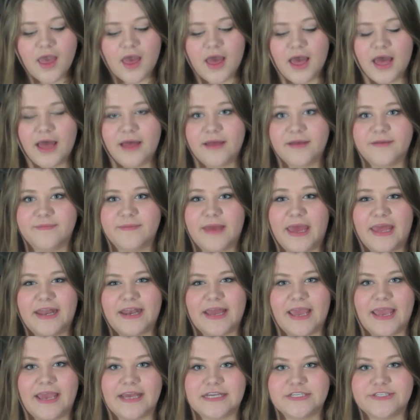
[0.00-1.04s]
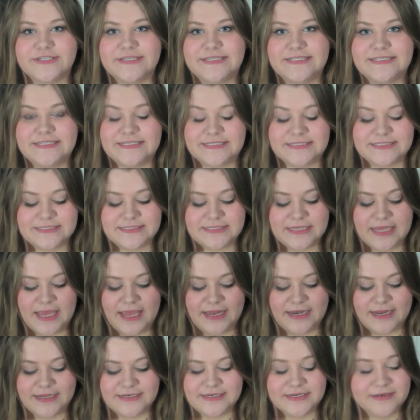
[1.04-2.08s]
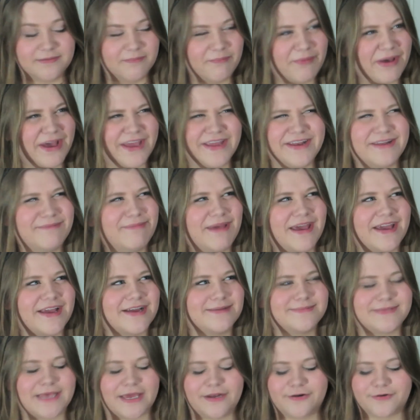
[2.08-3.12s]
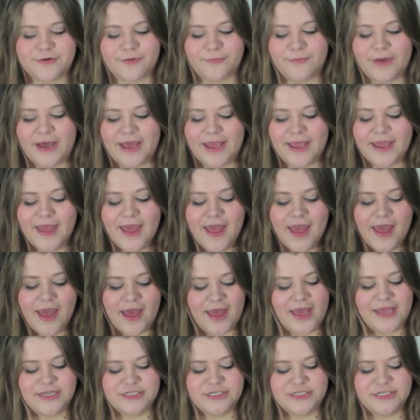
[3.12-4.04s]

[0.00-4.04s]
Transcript: And I actually didn't buy any backups. I don't know why. I